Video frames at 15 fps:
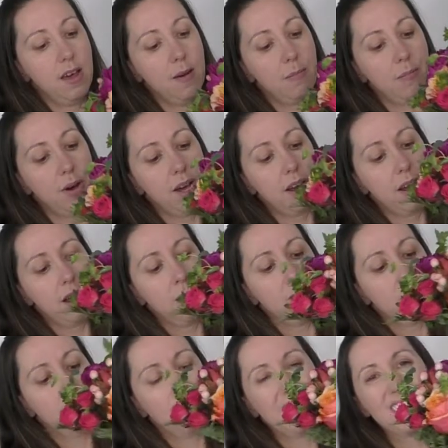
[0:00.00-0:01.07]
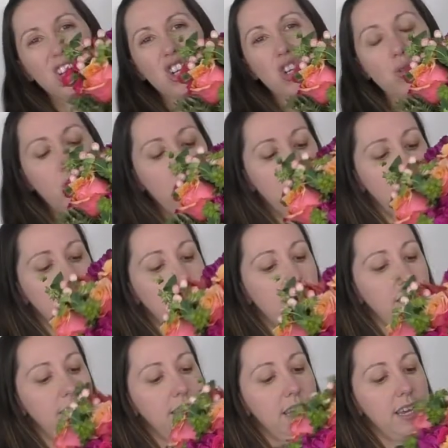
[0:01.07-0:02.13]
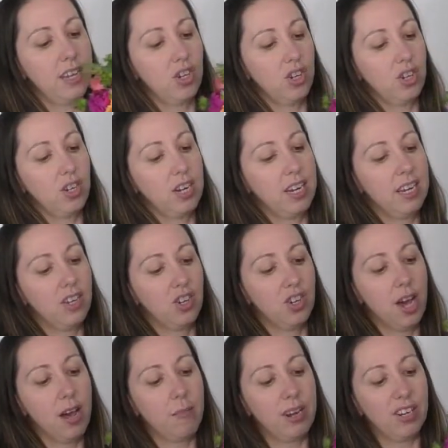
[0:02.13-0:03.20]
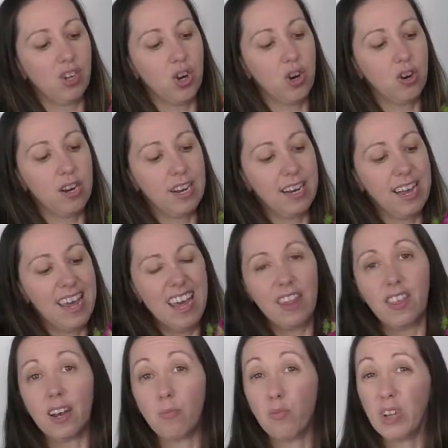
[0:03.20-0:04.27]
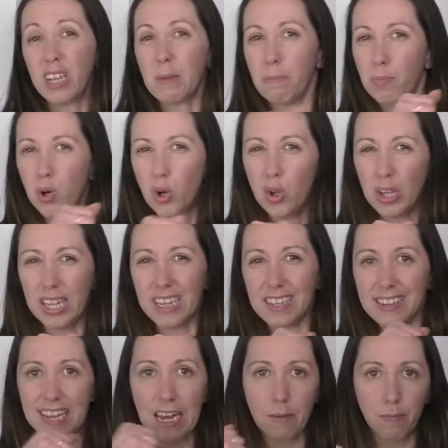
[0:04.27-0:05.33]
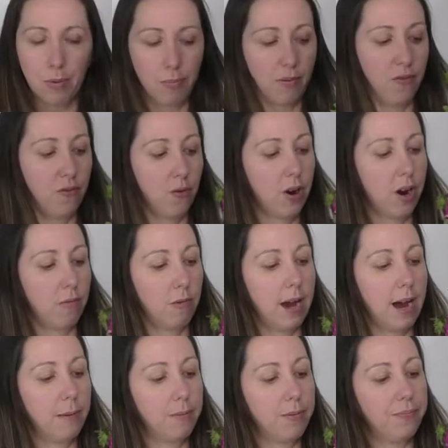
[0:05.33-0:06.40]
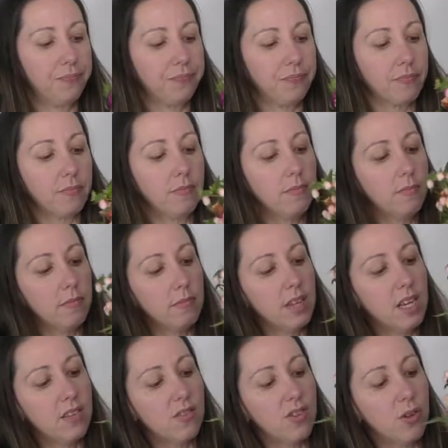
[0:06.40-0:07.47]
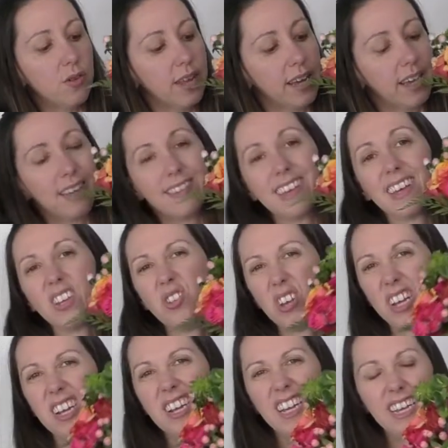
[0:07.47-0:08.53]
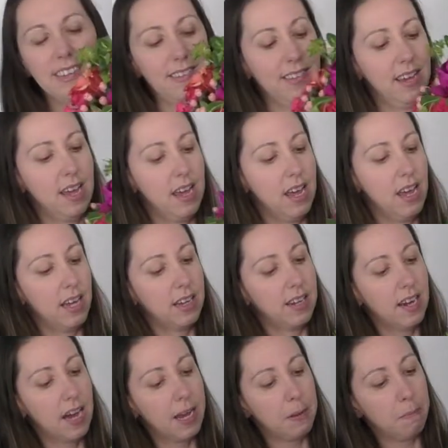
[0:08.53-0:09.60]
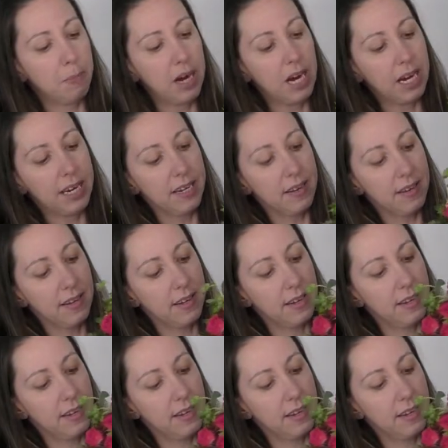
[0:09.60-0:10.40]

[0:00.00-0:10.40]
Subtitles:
but I want to make sure each time I turn it that I'm really pulling the tape before I wrap. So like I said, you get a nice tight bind.